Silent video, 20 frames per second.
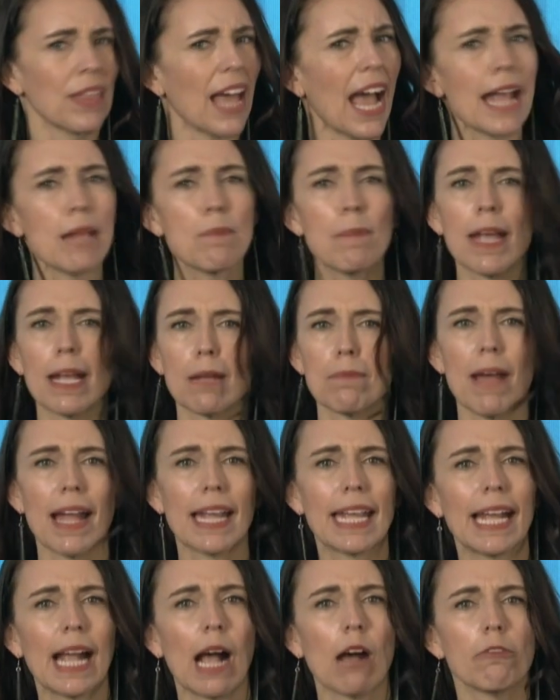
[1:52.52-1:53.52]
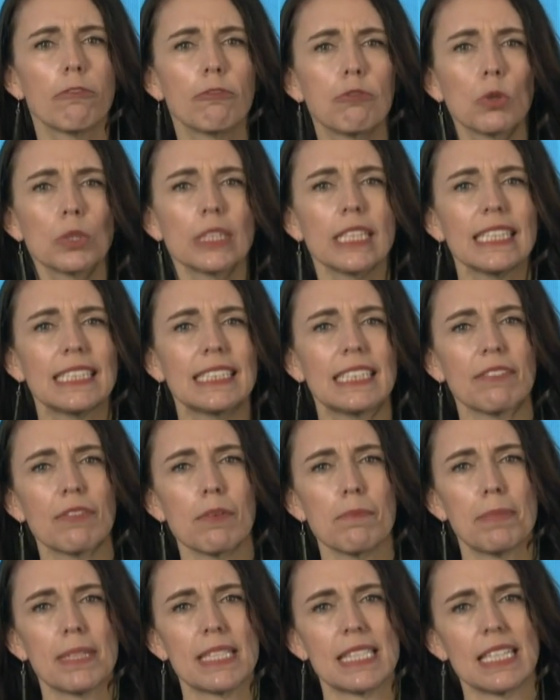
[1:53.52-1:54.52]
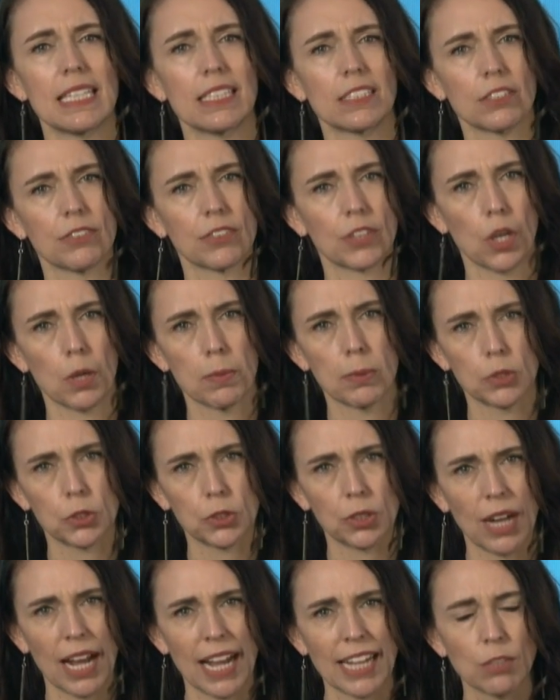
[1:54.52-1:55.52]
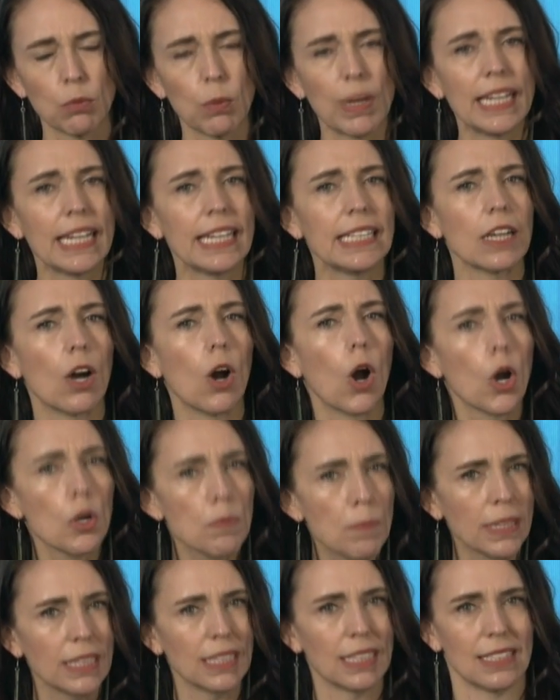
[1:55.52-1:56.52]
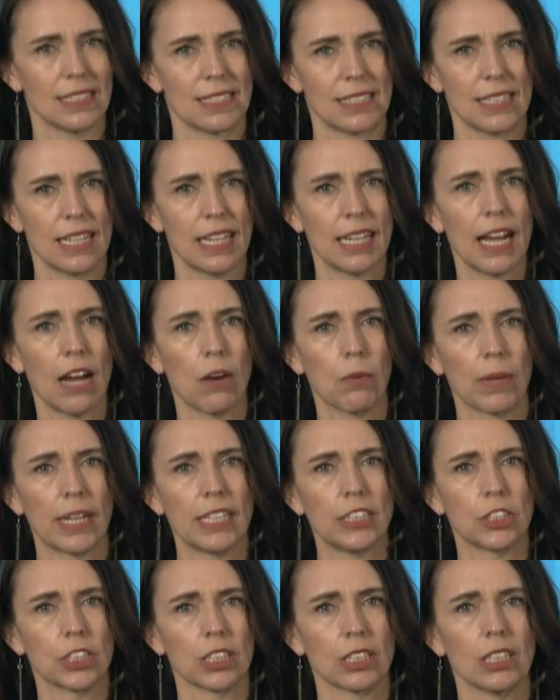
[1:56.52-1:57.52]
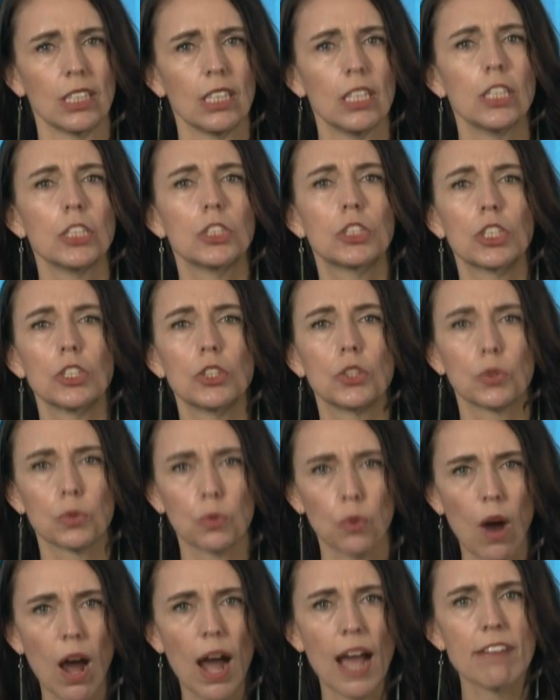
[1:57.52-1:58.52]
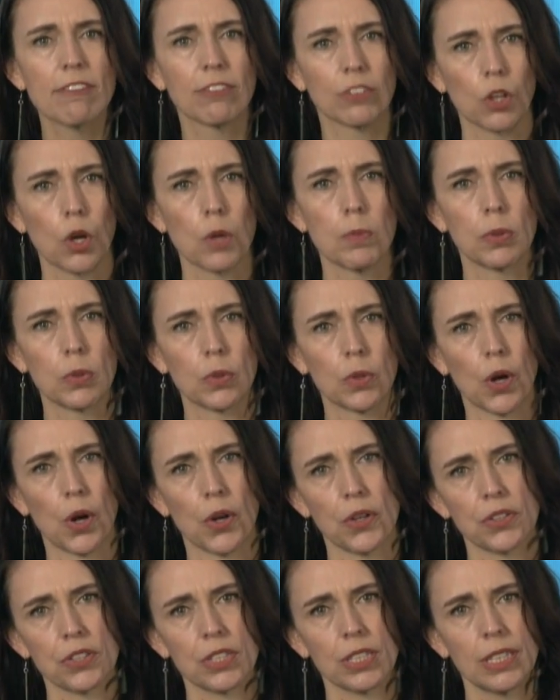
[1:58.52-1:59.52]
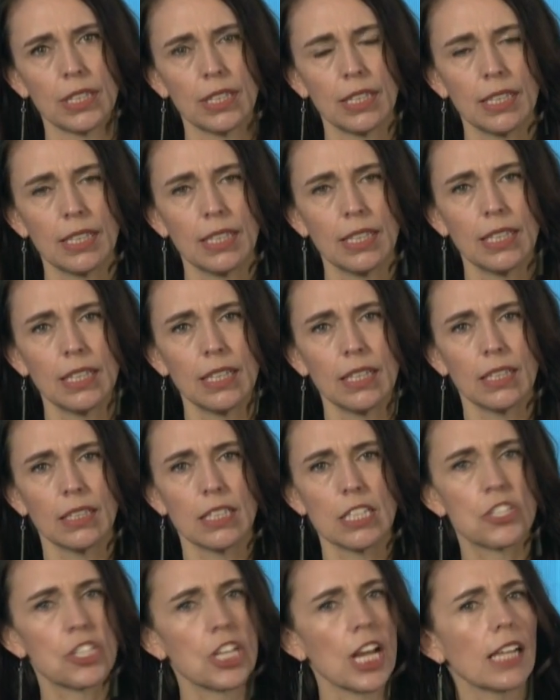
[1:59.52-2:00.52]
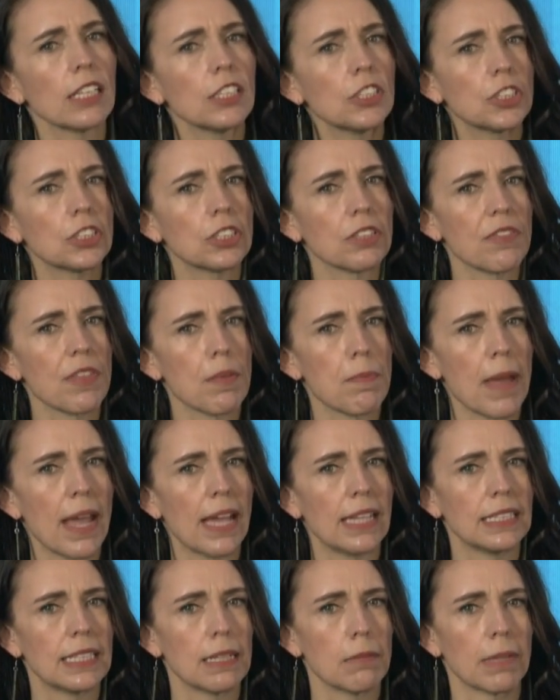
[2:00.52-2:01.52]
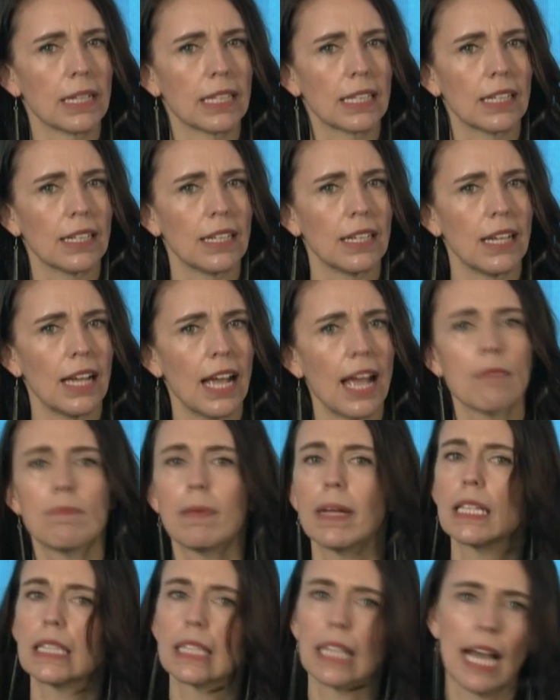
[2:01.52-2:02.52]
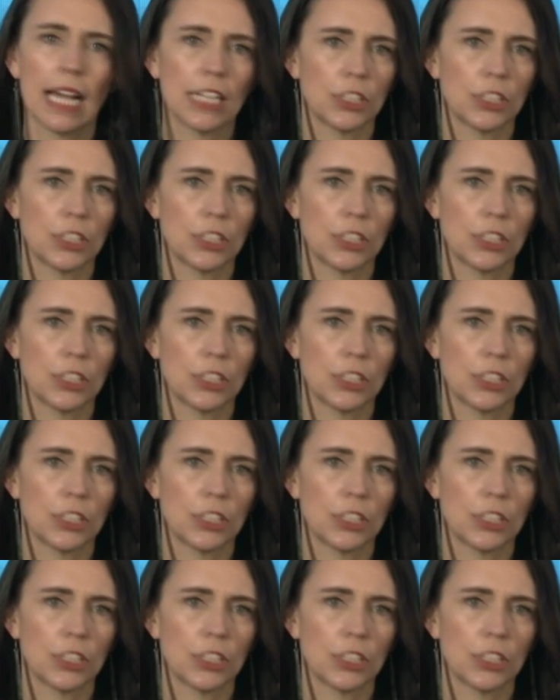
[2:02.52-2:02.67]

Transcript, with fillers: Now, with APEC making up 47% of global trade, we need openness in our region to drive global growth. The challenges of the pandemic have been